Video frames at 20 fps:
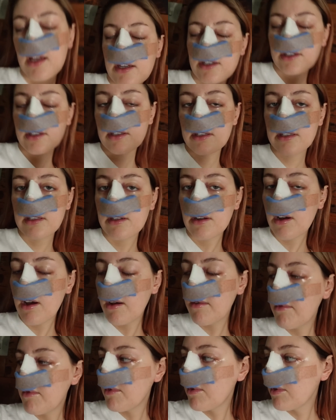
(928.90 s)
He's just
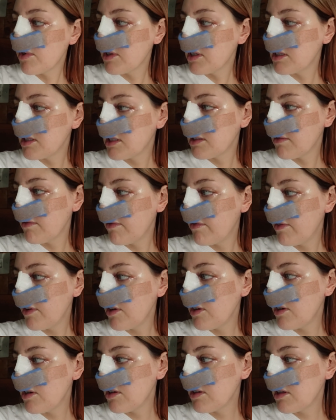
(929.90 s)
ordered some
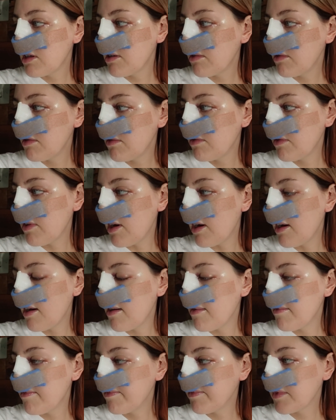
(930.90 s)
food. We've
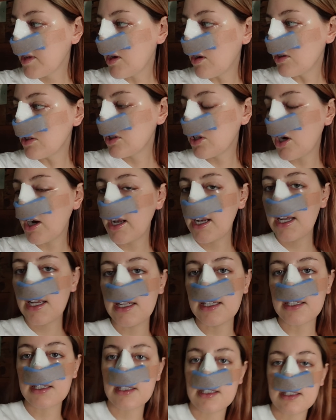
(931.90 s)
got
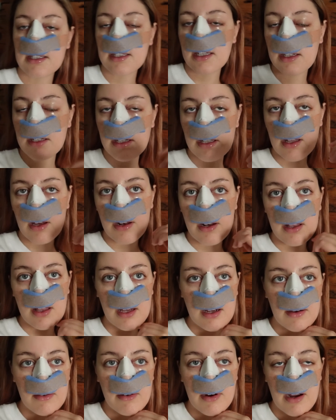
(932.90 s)
Chinese because it's literally the only
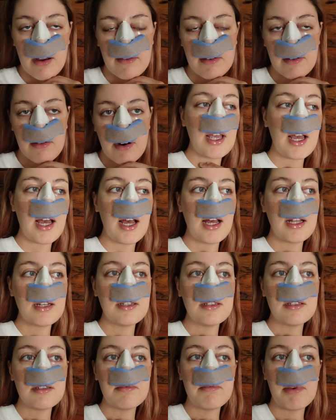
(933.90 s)
thing I'm craving right now.
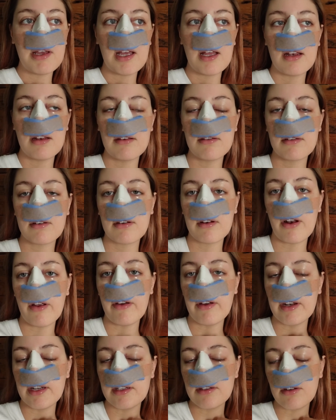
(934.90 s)
And being
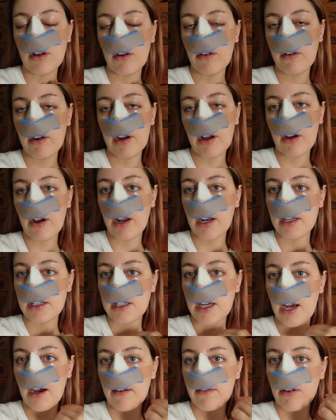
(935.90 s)
gluten intolerant, I can't
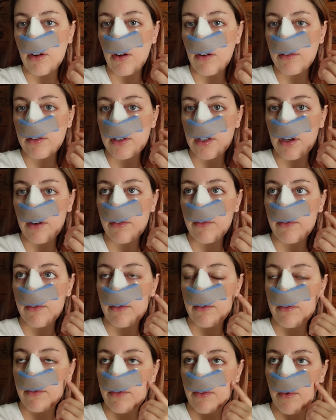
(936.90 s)
actually have a lot of stuff
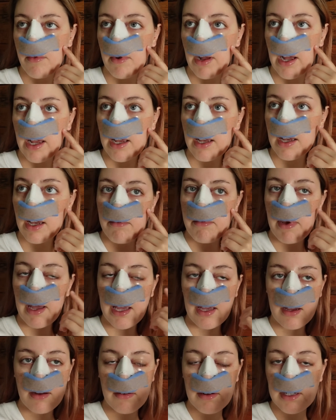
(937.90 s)
from like
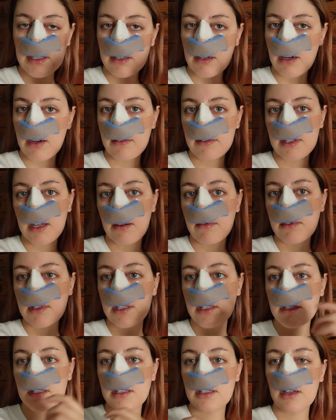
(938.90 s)
bakeries. I can't have
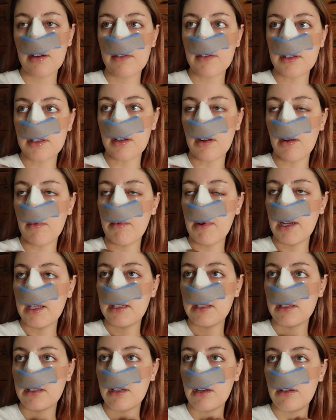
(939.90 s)
sandwiches and stuff because a lot of
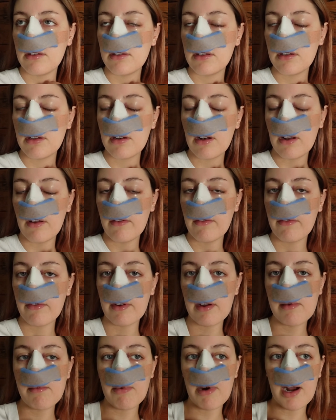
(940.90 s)
places don't do
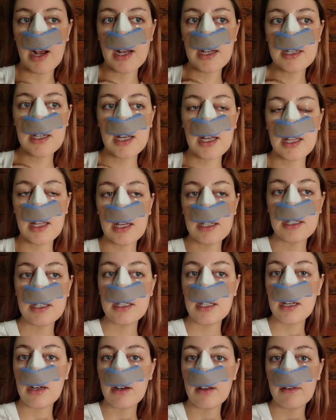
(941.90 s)
gluten-free bread. They actually
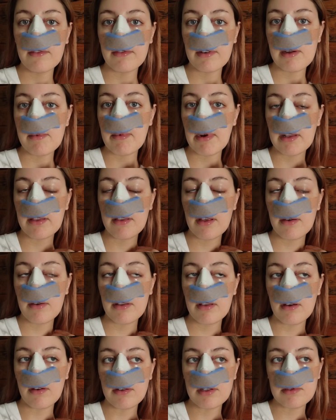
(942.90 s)
did gluten-free bread though
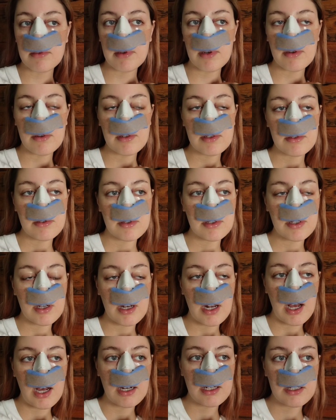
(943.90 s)
at the hospital, which was good.
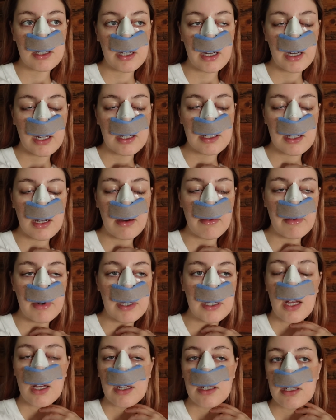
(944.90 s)
I had a chicken
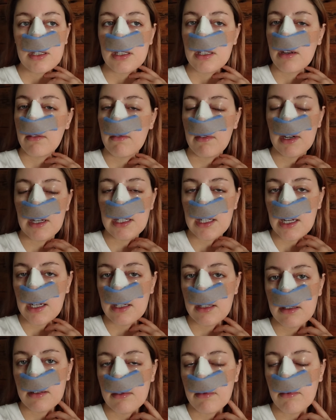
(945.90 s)
sandwich, just didn't really
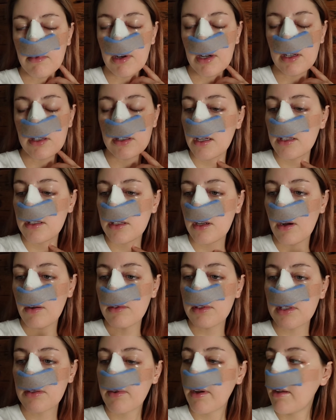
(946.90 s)
taste as much. So I'm
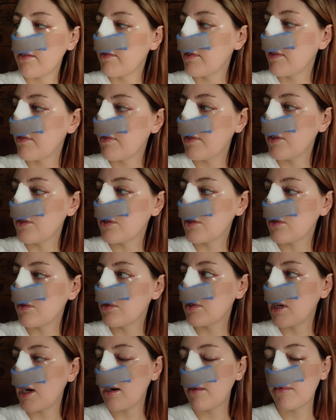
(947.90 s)
just waiting for the food to
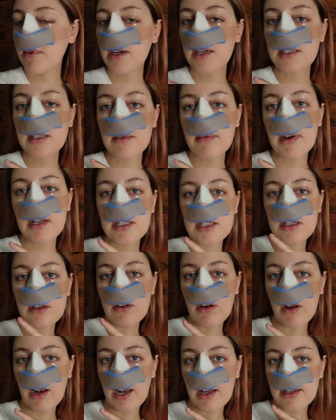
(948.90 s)
cool down because I'm actually
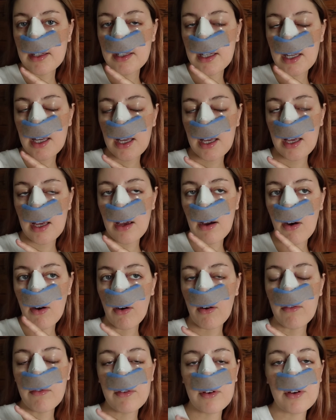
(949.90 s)
not allowed to eat
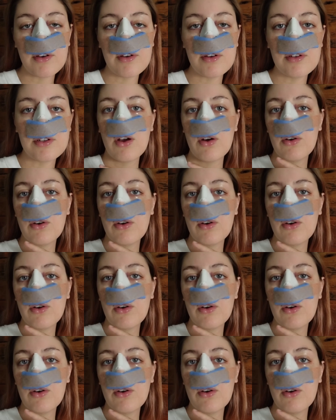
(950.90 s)
hot food